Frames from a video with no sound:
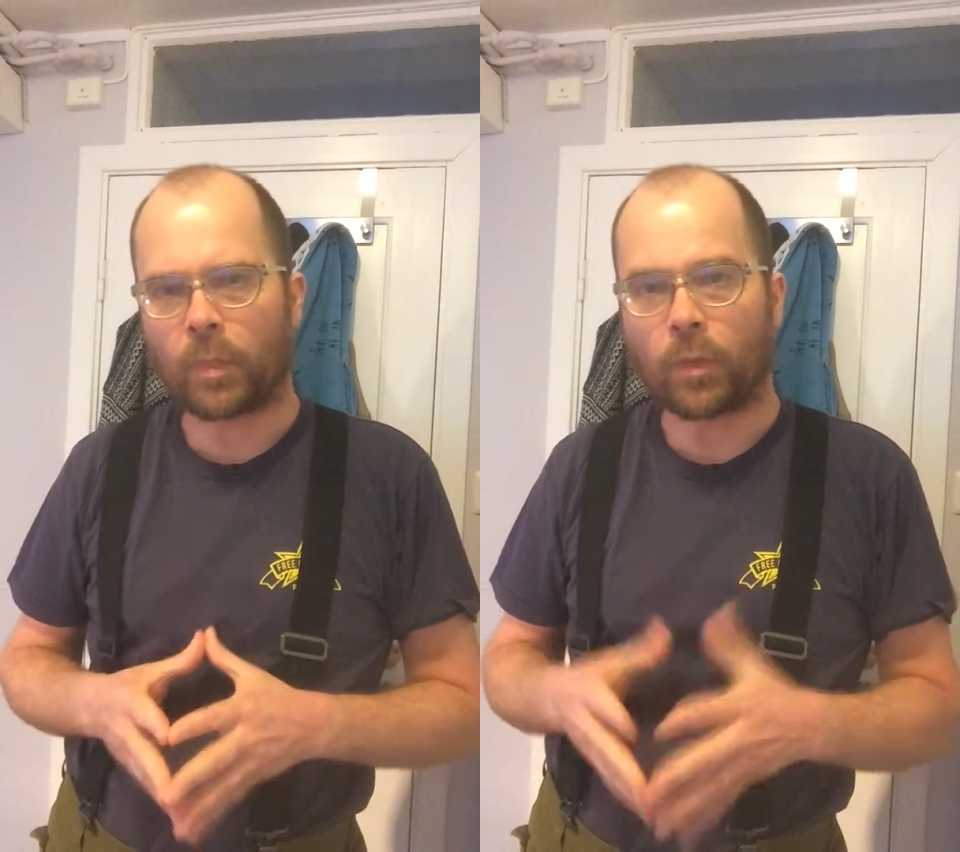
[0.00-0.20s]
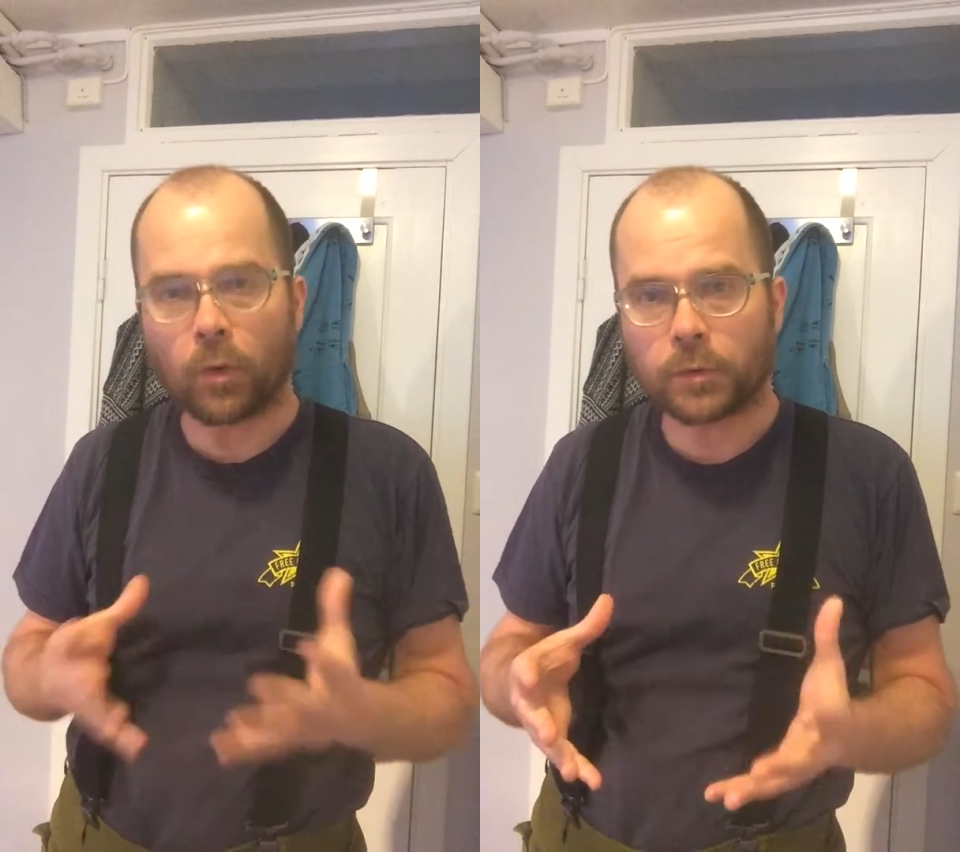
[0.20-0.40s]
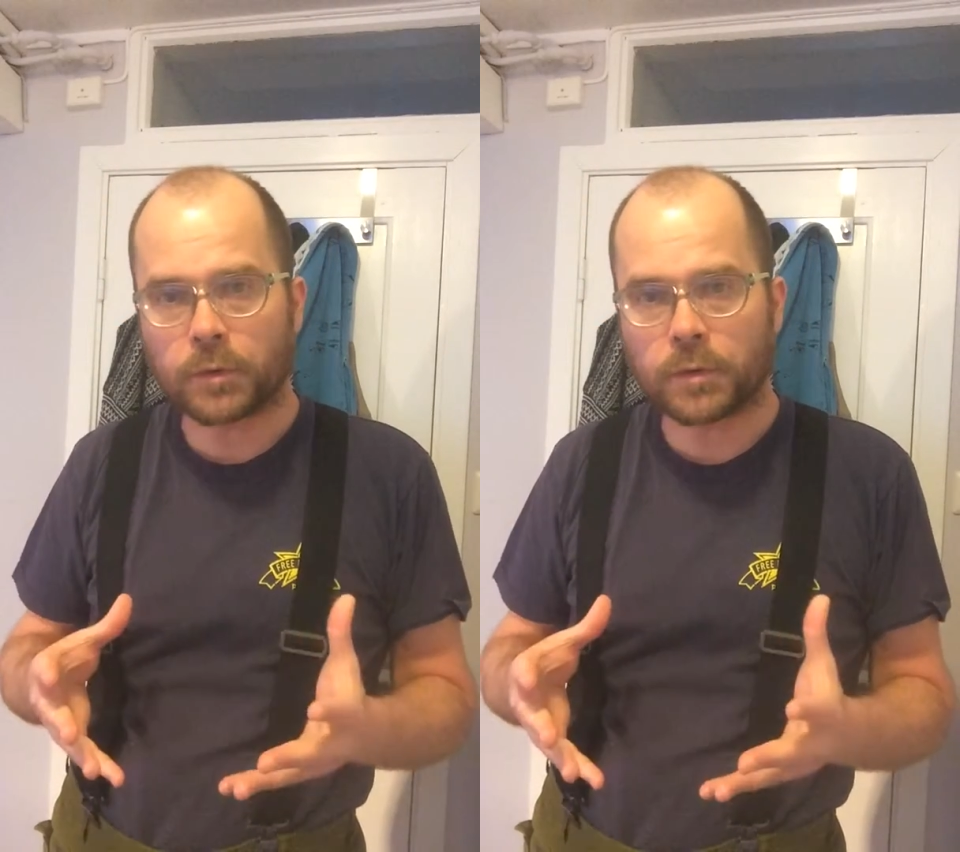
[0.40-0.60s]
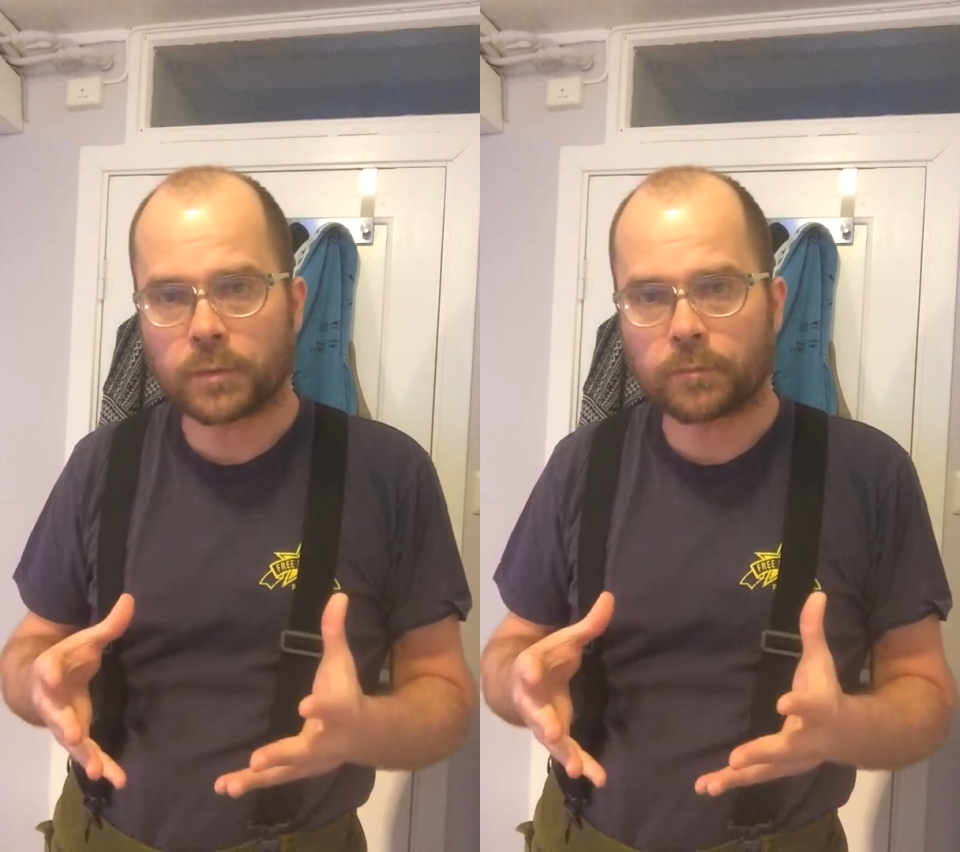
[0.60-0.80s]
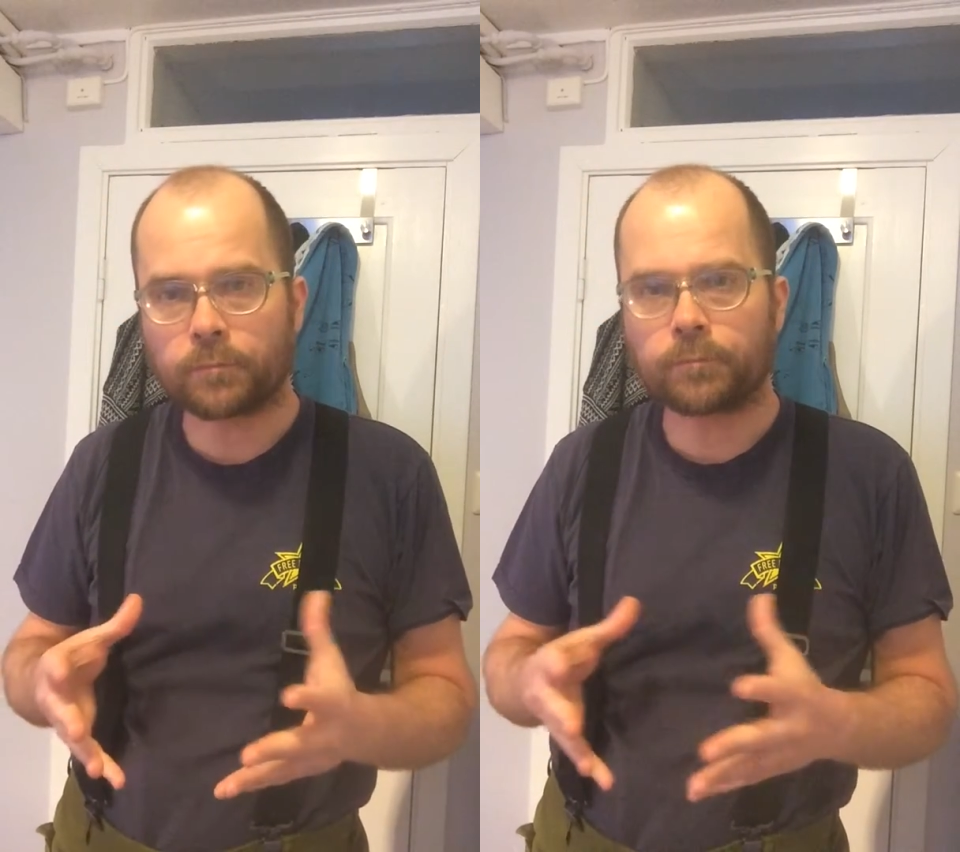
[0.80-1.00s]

thoughts.